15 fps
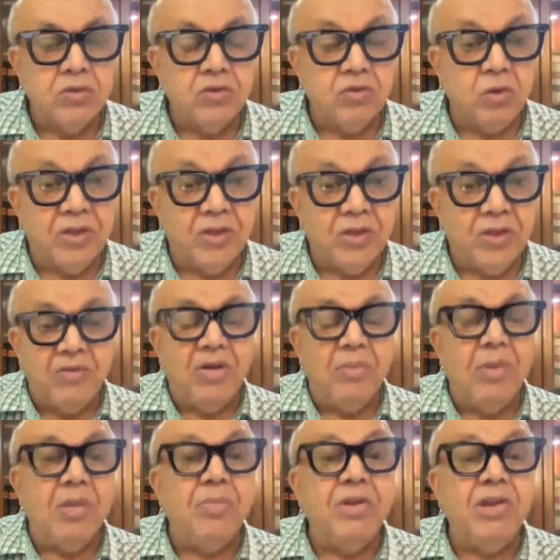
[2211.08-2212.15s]
so that there
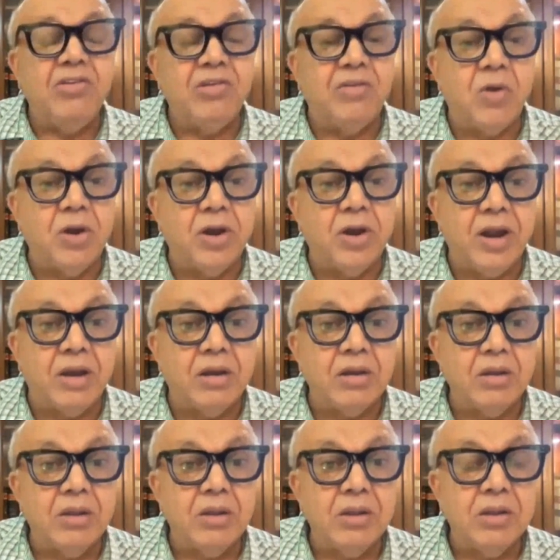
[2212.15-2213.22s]
will be a breach of contract.
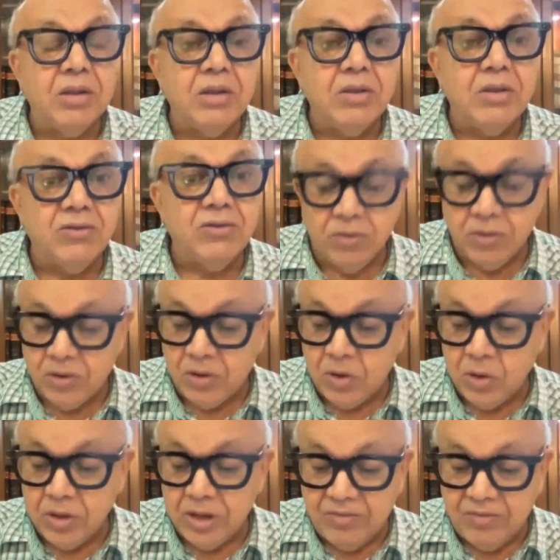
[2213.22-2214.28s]

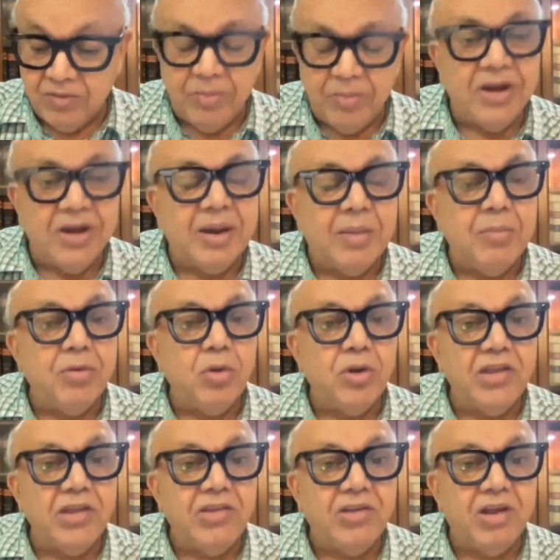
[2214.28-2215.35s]
So that will be a
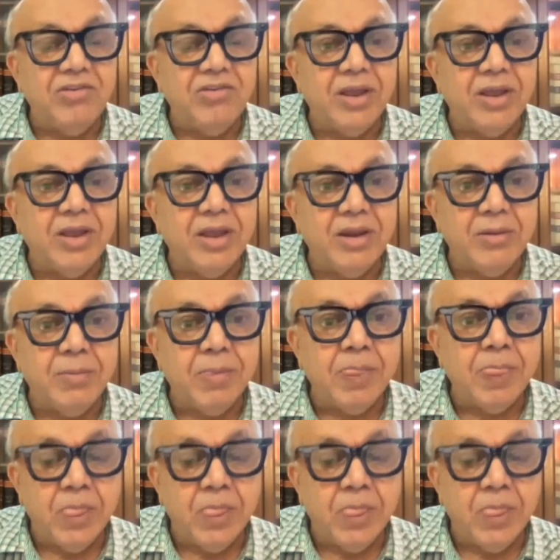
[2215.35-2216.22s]
temporary injunction again.